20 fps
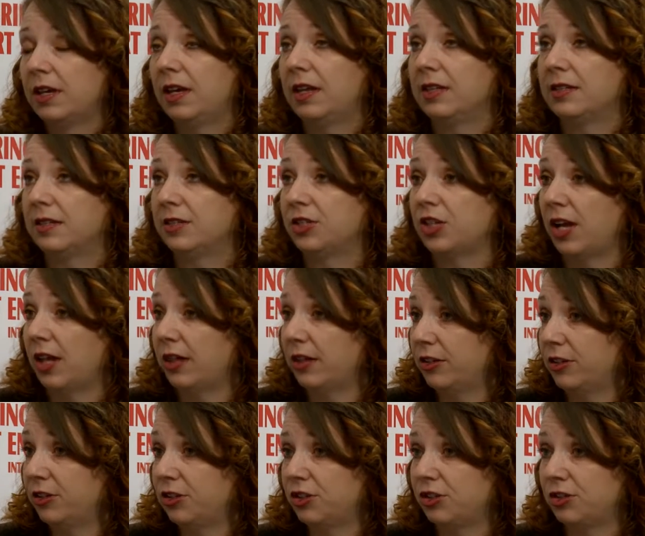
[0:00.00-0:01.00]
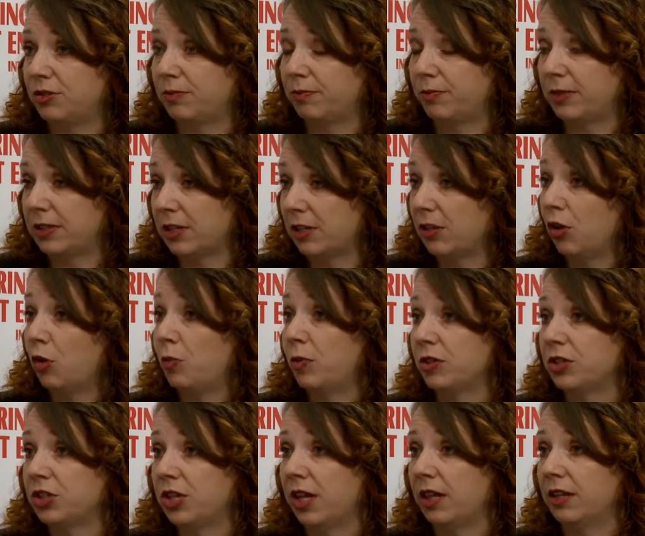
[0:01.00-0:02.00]
It's a challenge, it's a
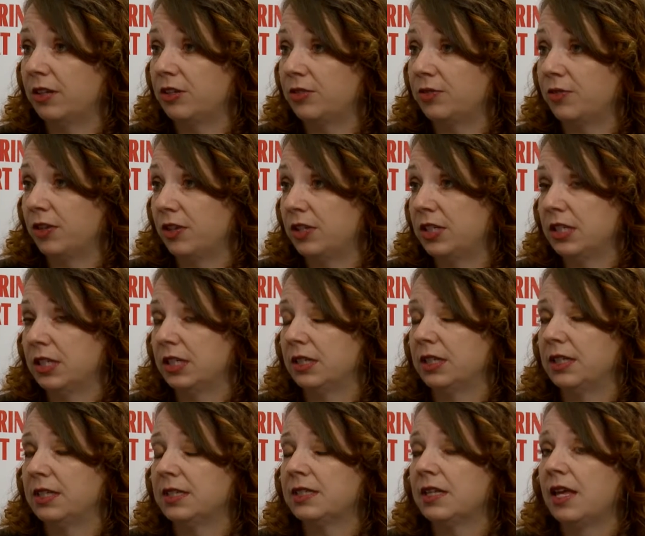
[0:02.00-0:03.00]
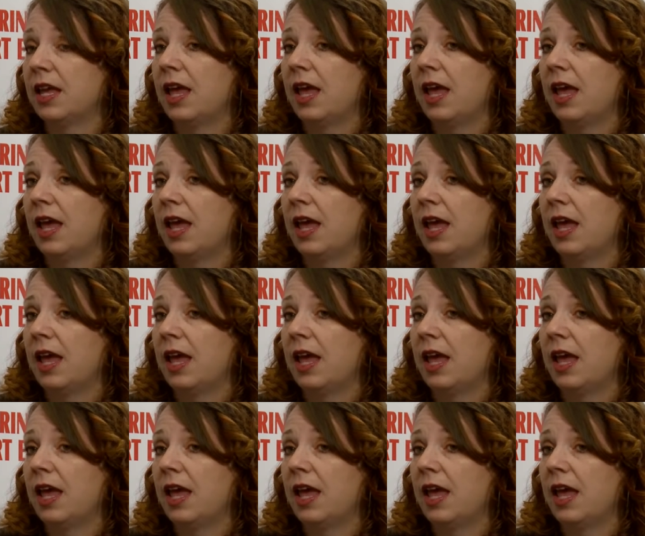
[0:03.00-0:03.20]
global challenge for utilities.